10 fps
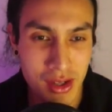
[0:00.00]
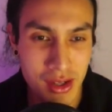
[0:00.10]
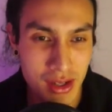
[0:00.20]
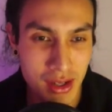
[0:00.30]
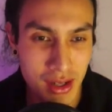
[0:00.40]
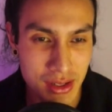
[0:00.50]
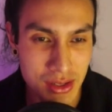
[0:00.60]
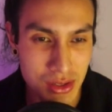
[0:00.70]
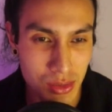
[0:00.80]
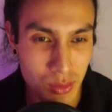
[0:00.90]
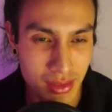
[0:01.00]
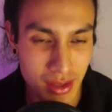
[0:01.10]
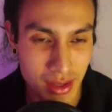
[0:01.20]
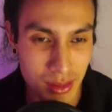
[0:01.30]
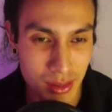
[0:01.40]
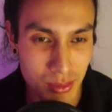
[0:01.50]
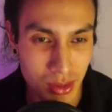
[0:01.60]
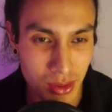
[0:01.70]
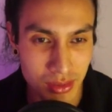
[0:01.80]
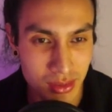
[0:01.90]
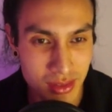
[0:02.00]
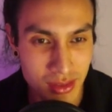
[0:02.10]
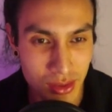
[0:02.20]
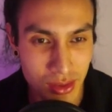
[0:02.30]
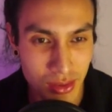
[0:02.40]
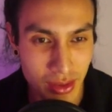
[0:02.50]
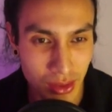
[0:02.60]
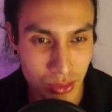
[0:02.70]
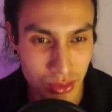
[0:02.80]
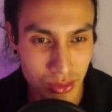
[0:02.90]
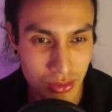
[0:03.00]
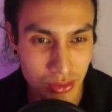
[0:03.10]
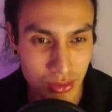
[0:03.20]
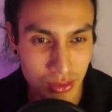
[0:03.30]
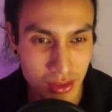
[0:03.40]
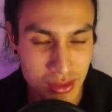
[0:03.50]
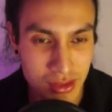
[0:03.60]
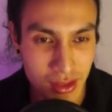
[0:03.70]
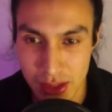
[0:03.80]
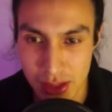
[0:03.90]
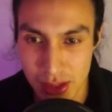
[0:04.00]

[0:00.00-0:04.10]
I don't want it there because this is not an online course. Let's just delete that.